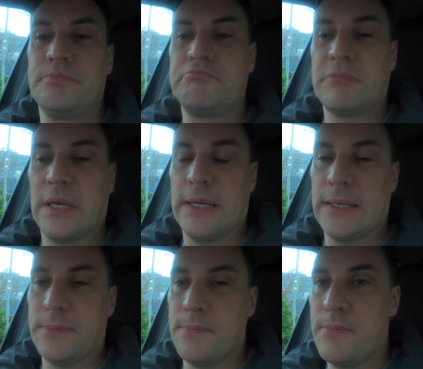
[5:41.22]

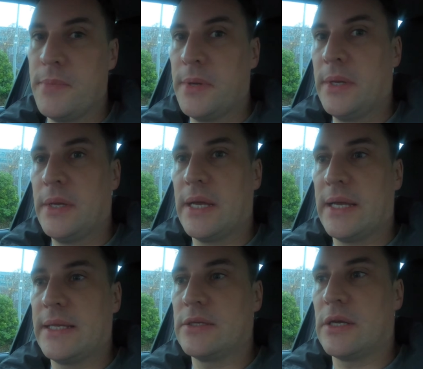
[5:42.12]
And
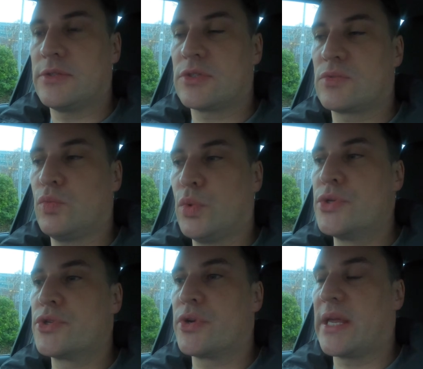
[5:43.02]
I'm just
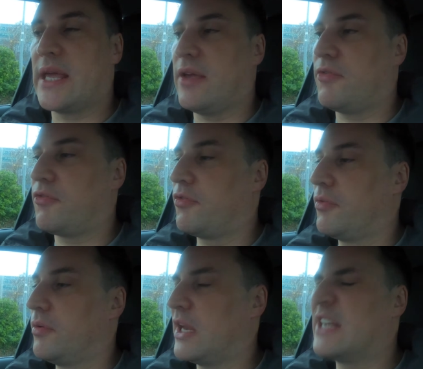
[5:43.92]
wondering if,
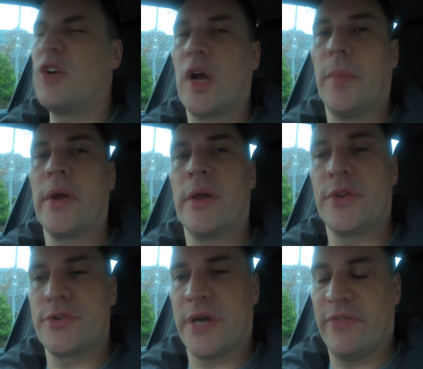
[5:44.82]
and I'll talk about it on the
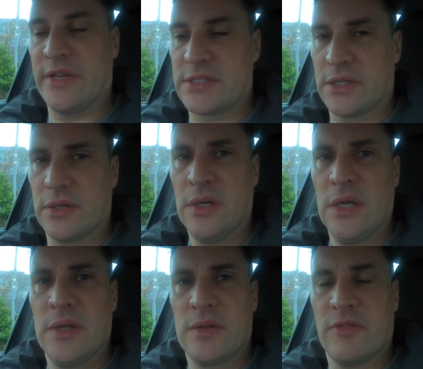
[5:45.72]
drive, as to
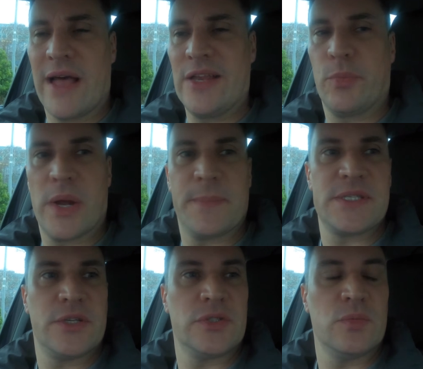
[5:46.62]
the value
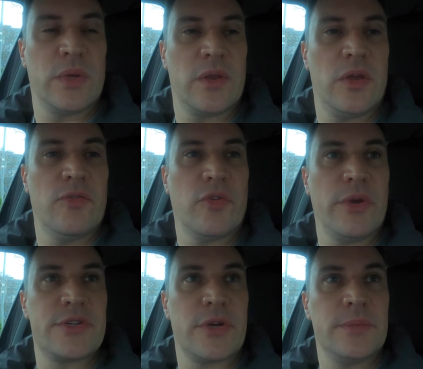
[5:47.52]
proposition with the Q4
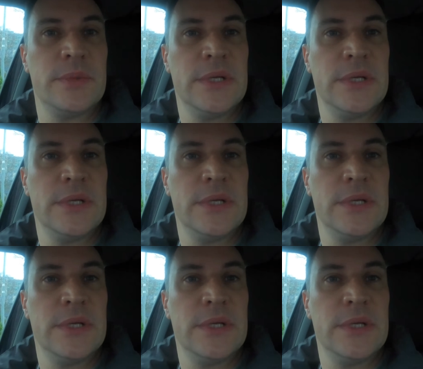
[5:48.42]
e-tron.